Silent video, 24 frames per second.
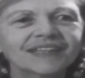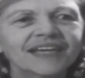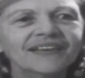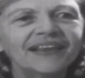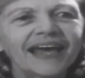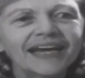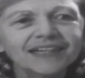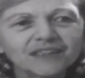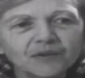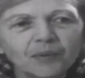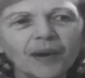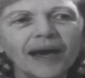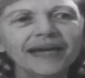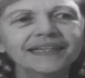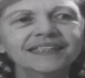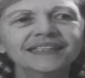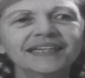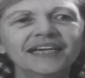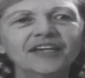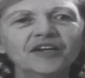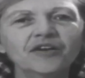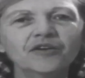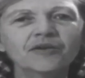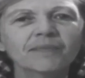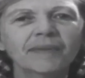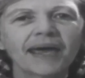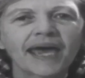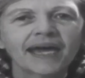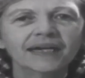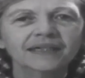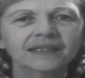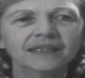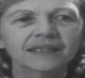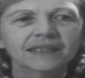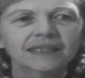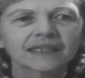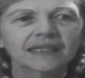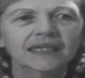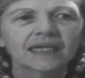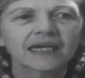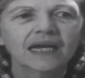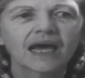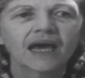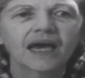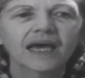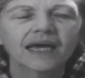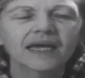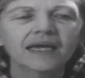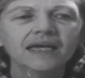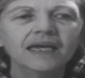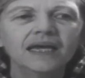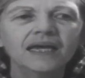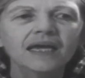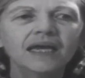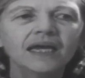That's why Senator Magnuson and I